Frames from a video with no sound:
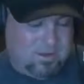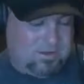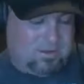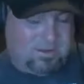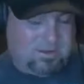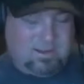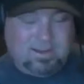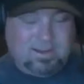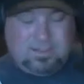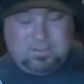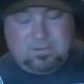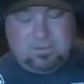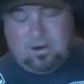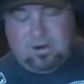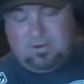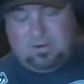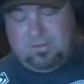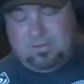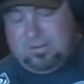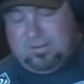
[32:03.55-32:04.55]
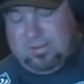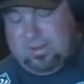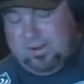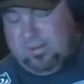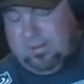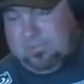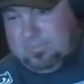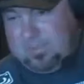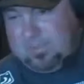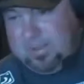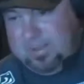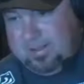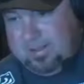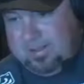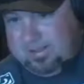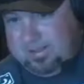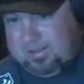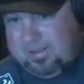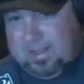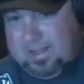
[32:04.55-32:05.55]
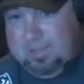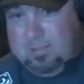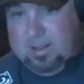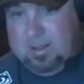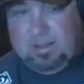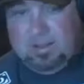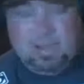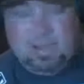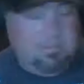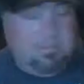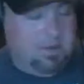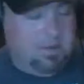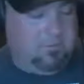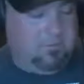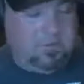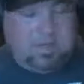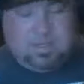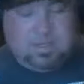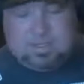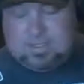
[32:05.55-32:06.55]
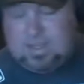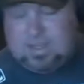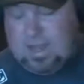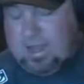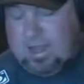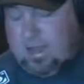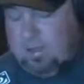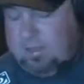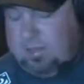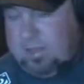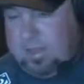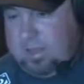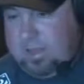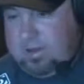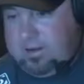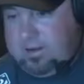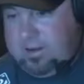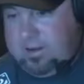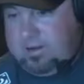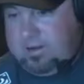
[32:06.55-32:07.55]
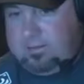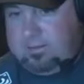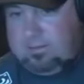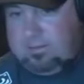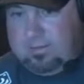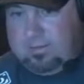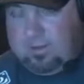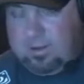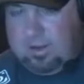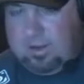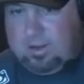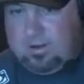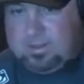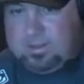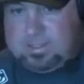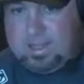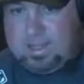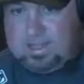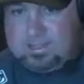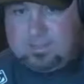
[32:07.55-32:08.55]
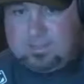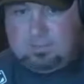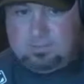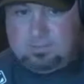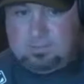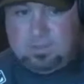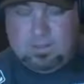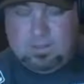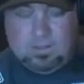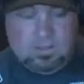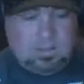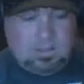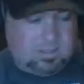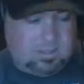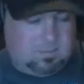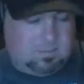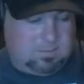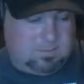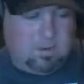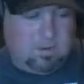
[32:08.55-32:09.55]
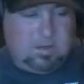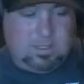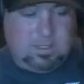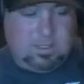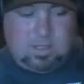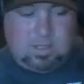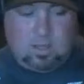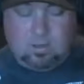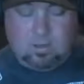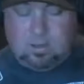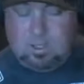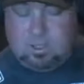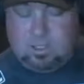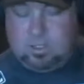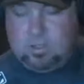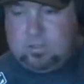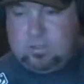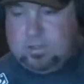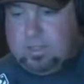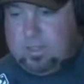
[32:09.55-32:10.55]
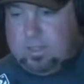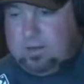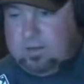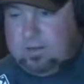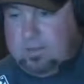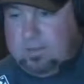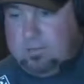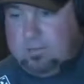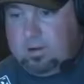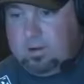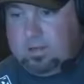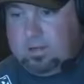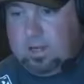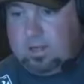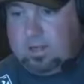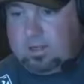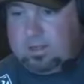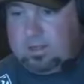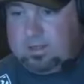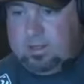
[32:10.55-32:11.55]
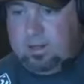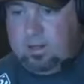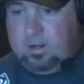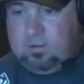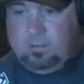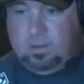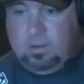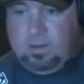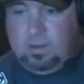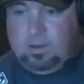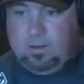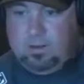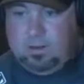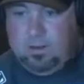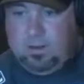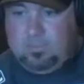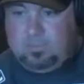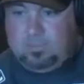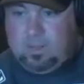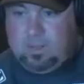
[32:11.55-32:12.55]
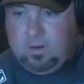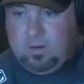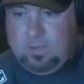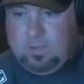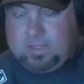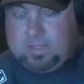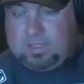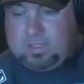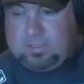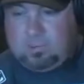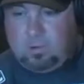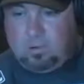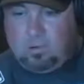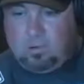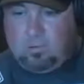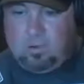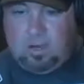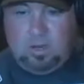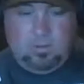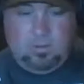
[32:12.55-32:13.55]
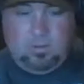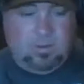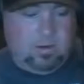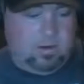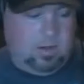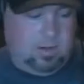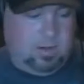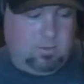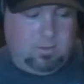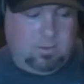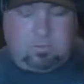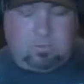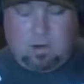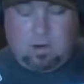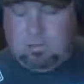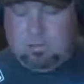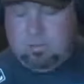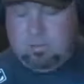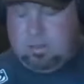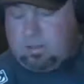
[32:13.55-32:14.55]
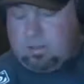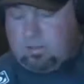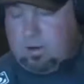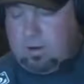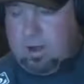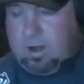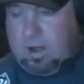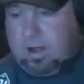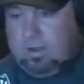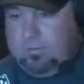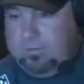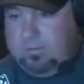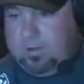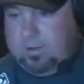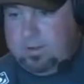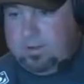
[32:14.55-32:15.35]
of those things where you know, Leben Leben, if he can stay healthy, and and I know he's had some some serious health issues that that apparently got cleared. But you know, that's a sport where he would he would probably thrive.